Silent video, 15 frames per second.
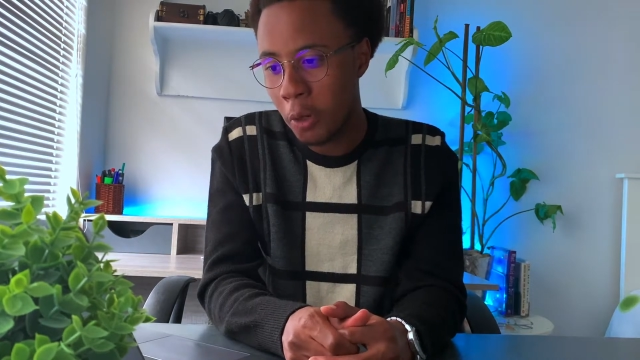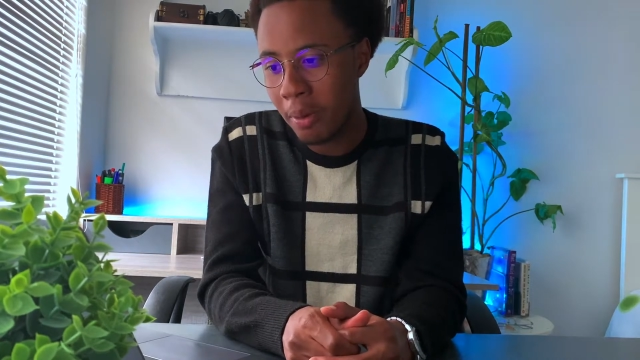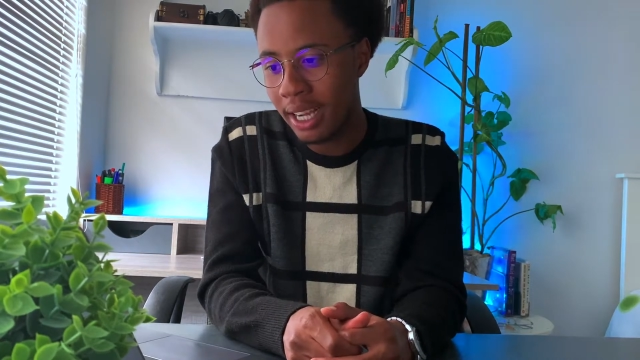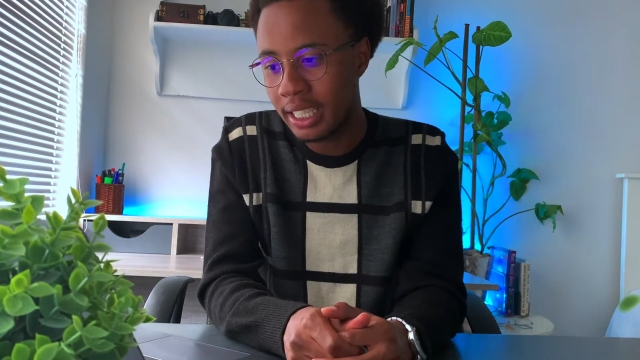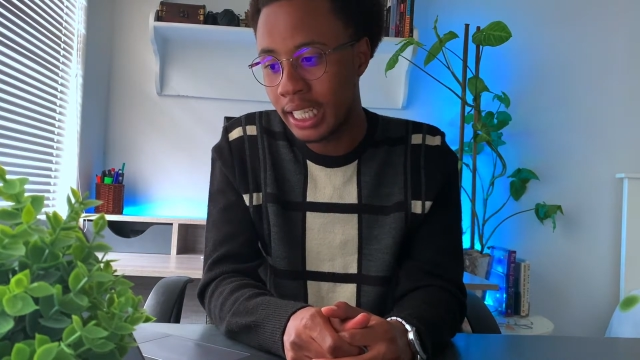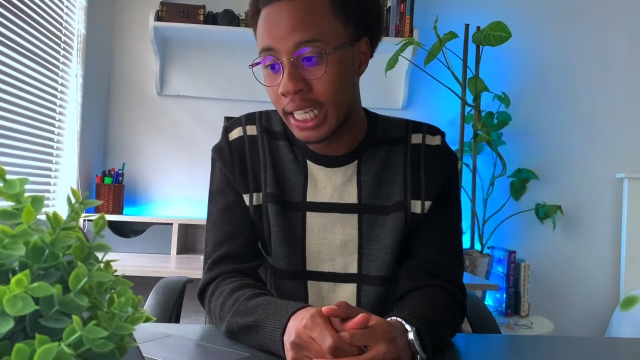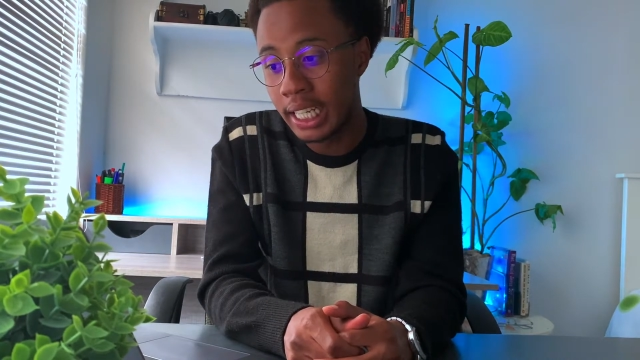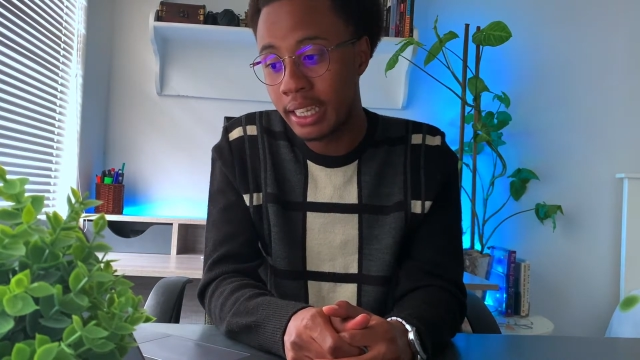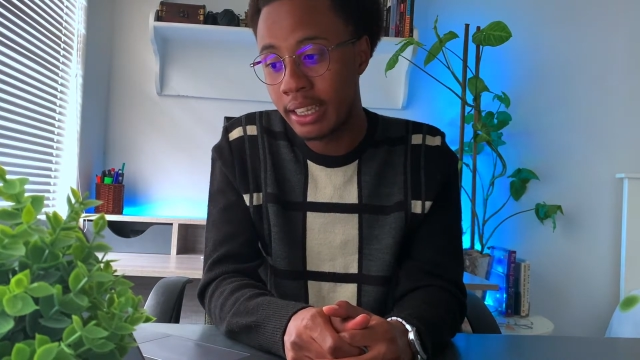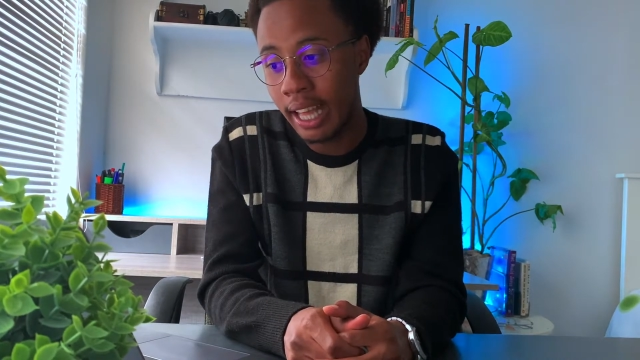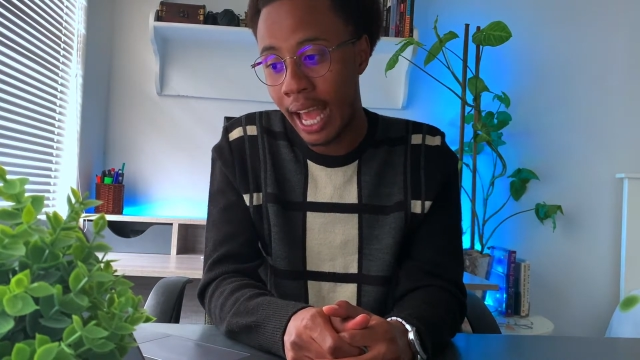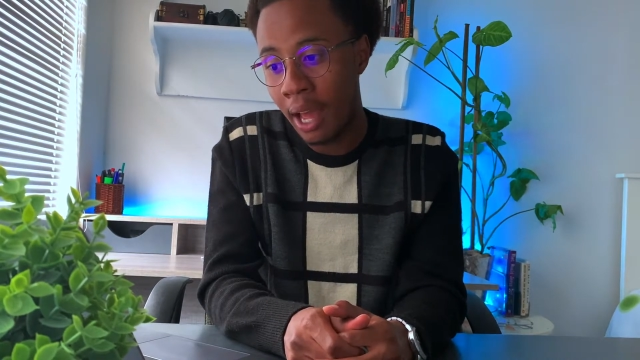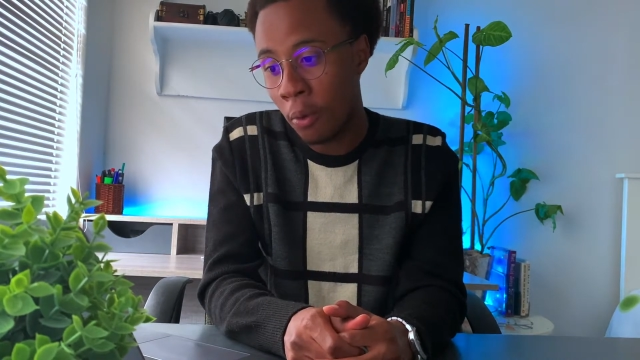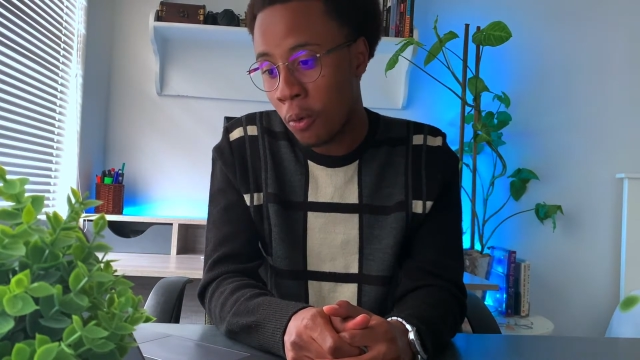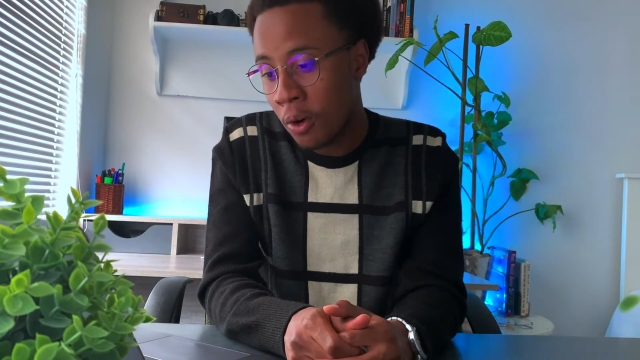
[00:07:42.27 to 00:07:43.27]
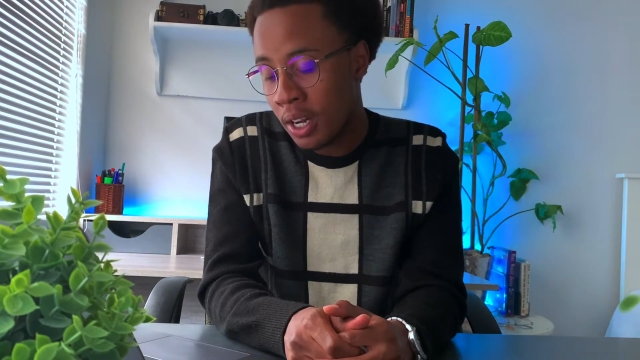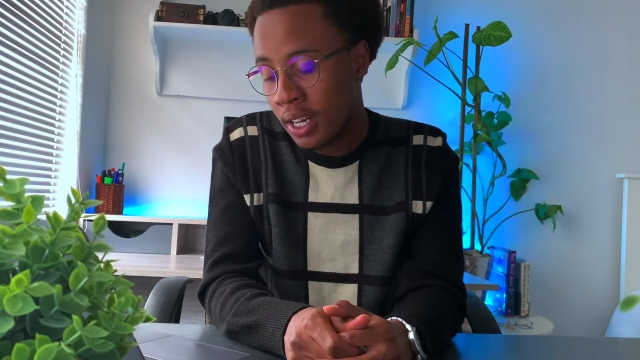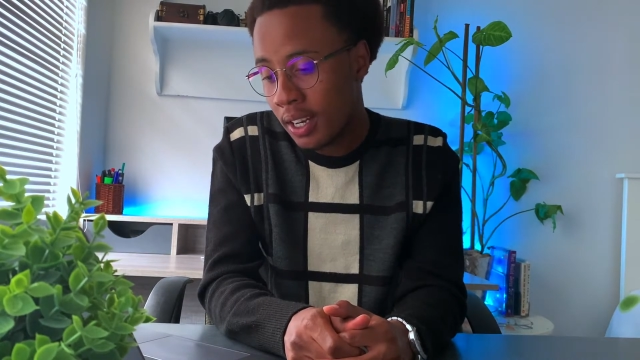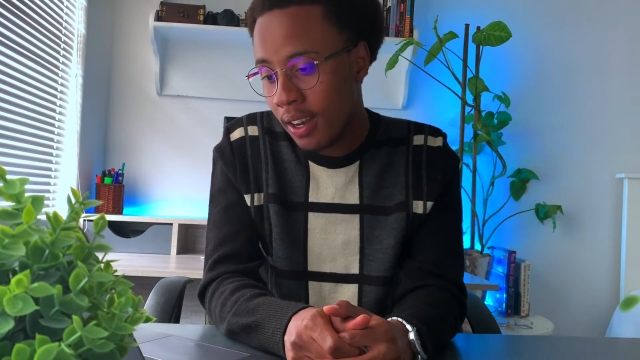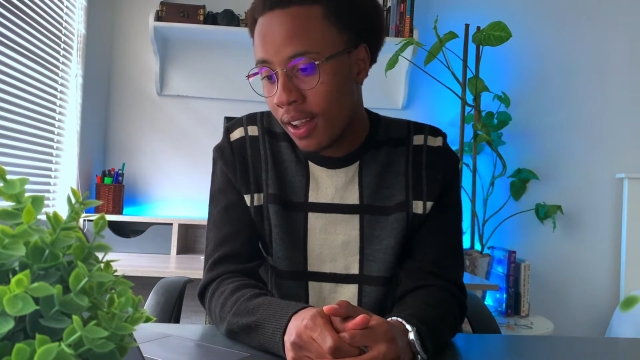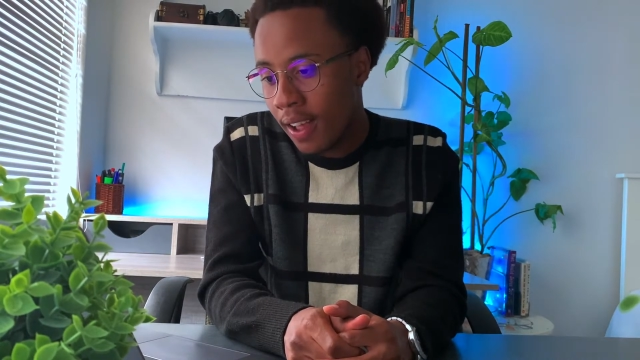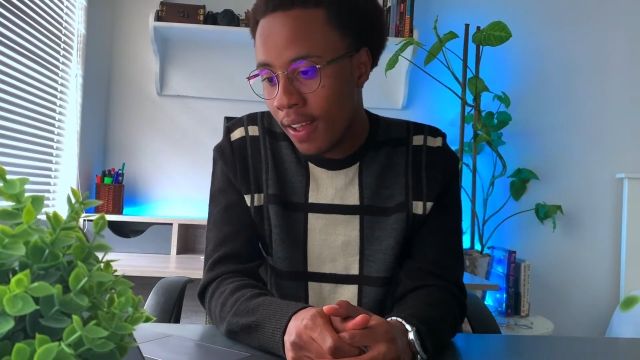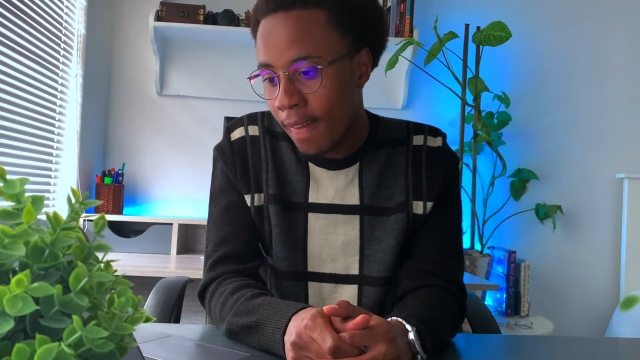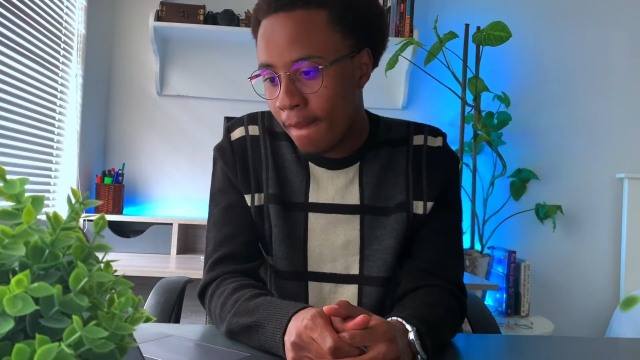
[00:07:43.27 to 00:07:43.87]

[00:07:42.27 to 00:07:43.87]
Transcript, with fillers: I might delete that one.